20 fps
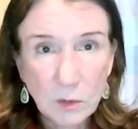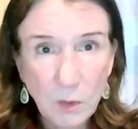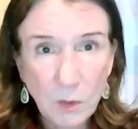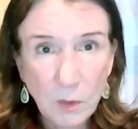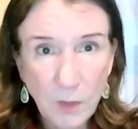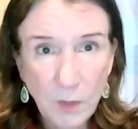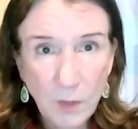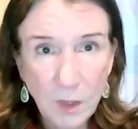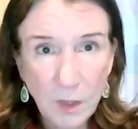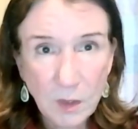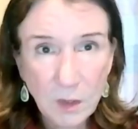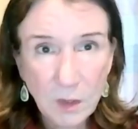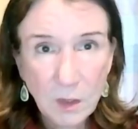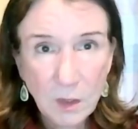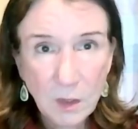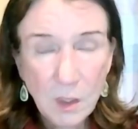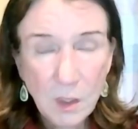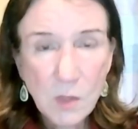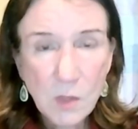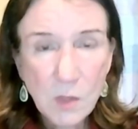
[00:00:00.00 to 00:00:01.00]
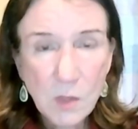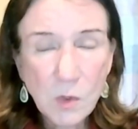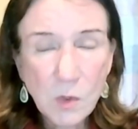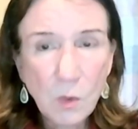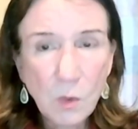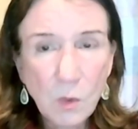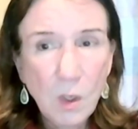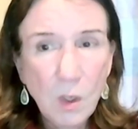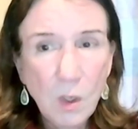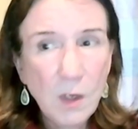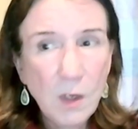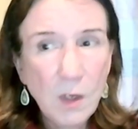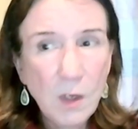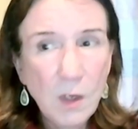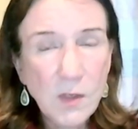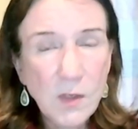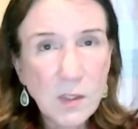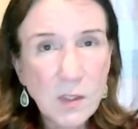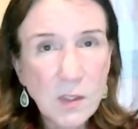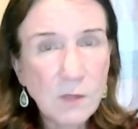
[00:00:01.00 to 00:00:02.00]
okay so
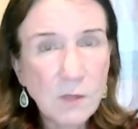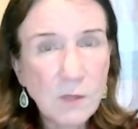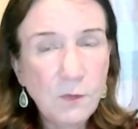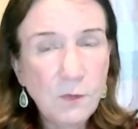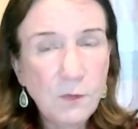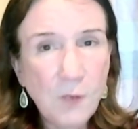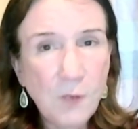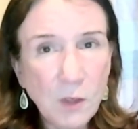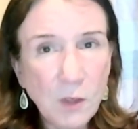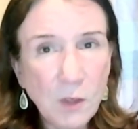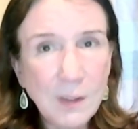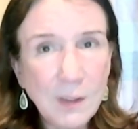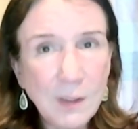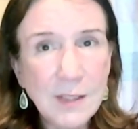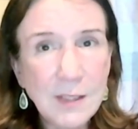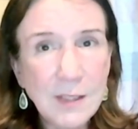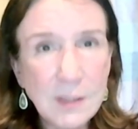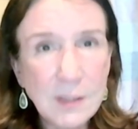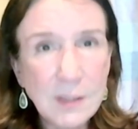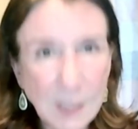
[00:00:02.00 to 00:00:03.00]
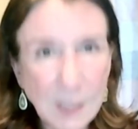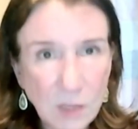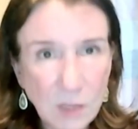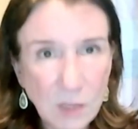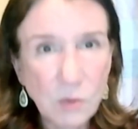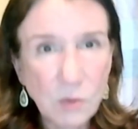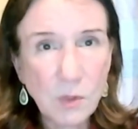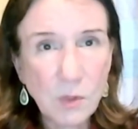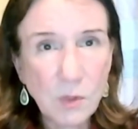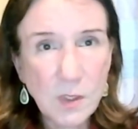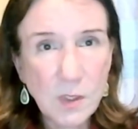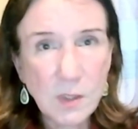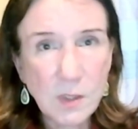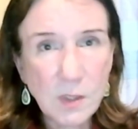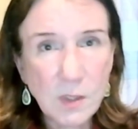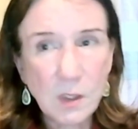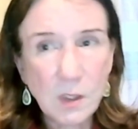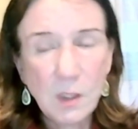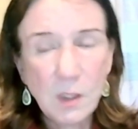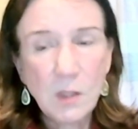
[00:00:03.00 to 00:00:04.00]
this is a very dangerous
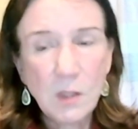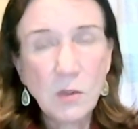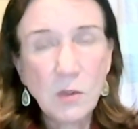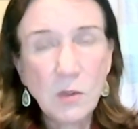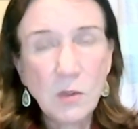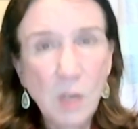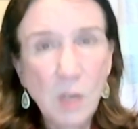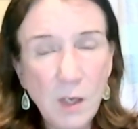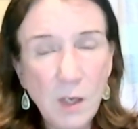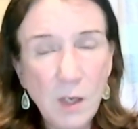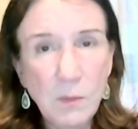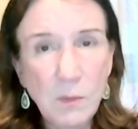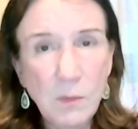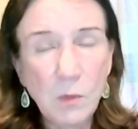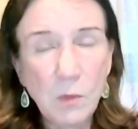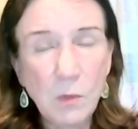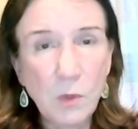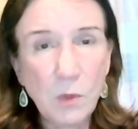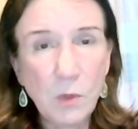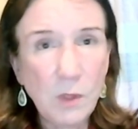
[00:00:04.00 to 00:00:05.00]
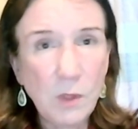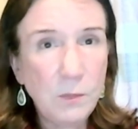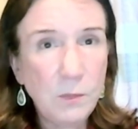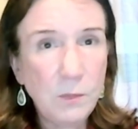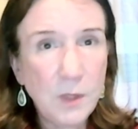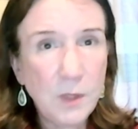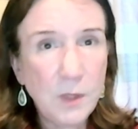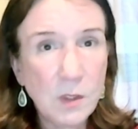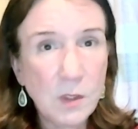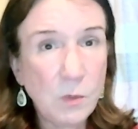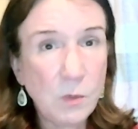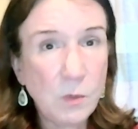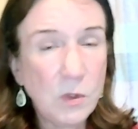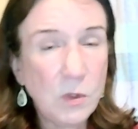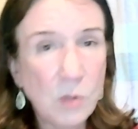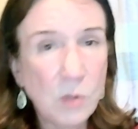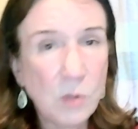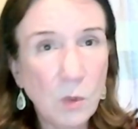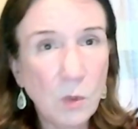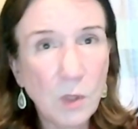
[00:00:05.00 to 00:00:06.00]
time that we're in because we
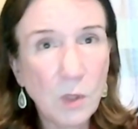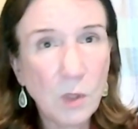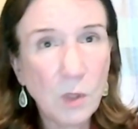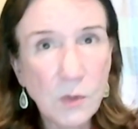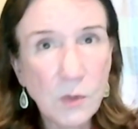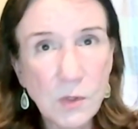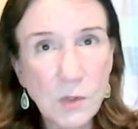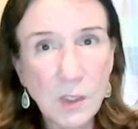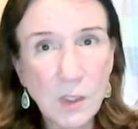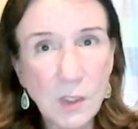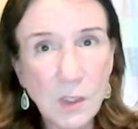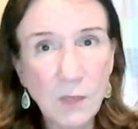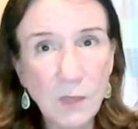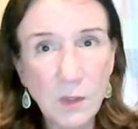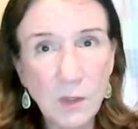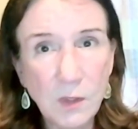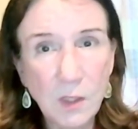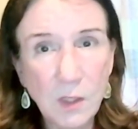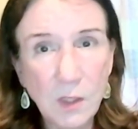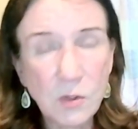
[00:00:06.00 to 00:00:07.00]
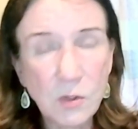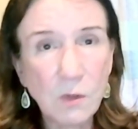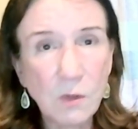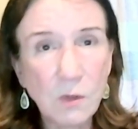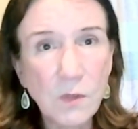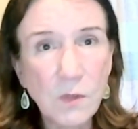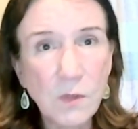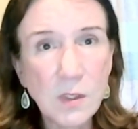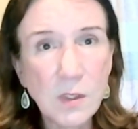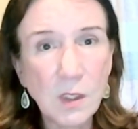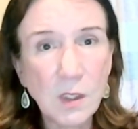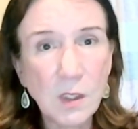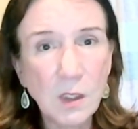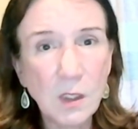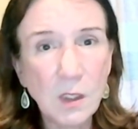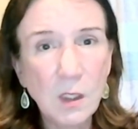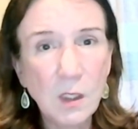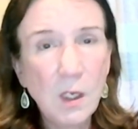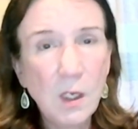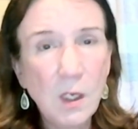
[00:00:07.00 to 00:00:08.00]
don't understand the nature of this
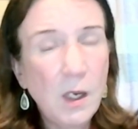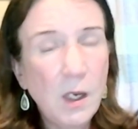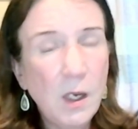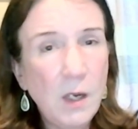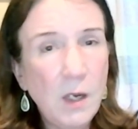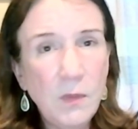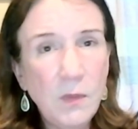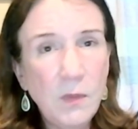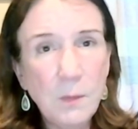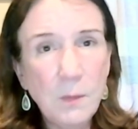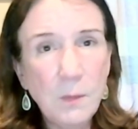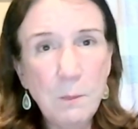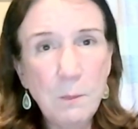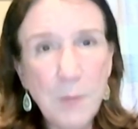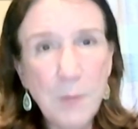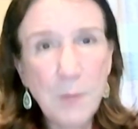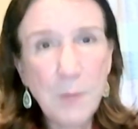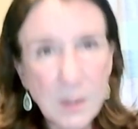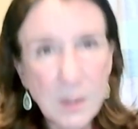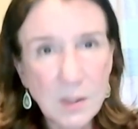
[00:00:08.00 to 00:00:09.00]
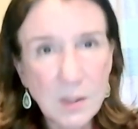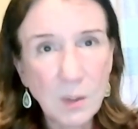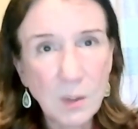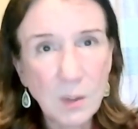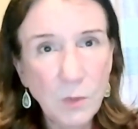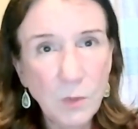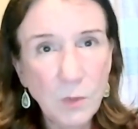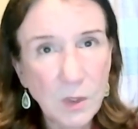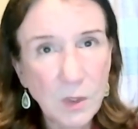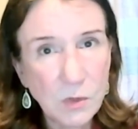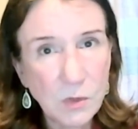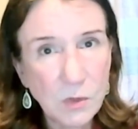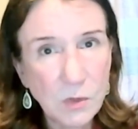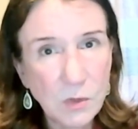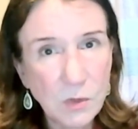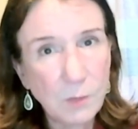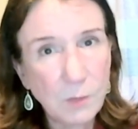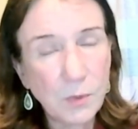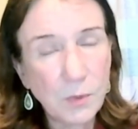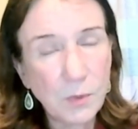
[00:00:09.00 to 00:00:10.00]
thing. And the best thing we can do
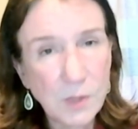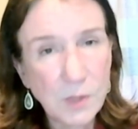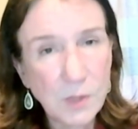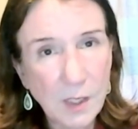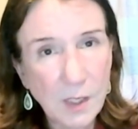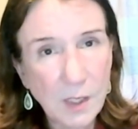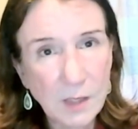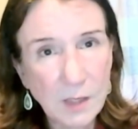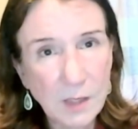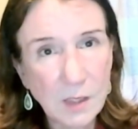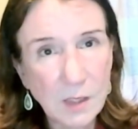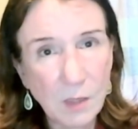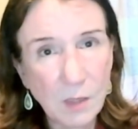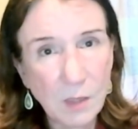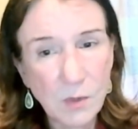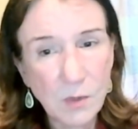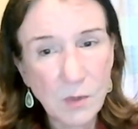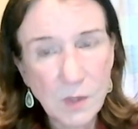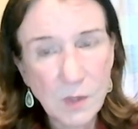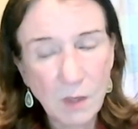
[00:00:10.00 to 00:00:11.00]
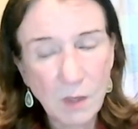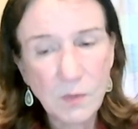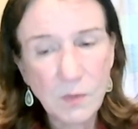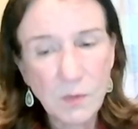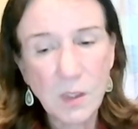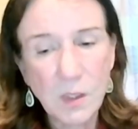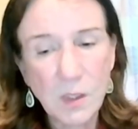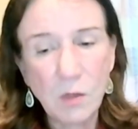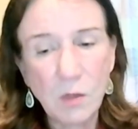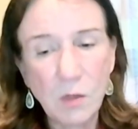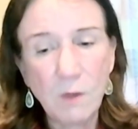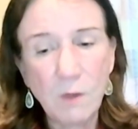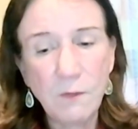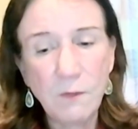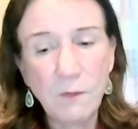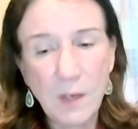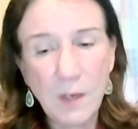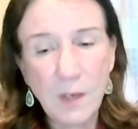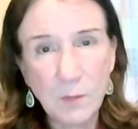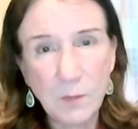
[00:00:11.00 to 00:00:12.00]
to protect ourselves and our
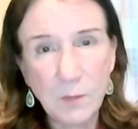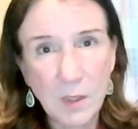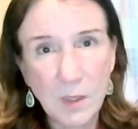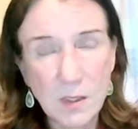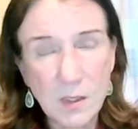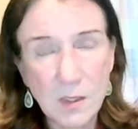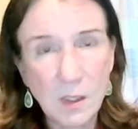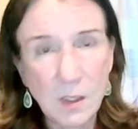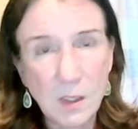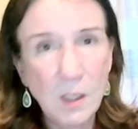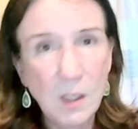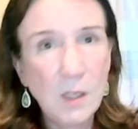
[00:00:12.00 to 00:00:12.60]
families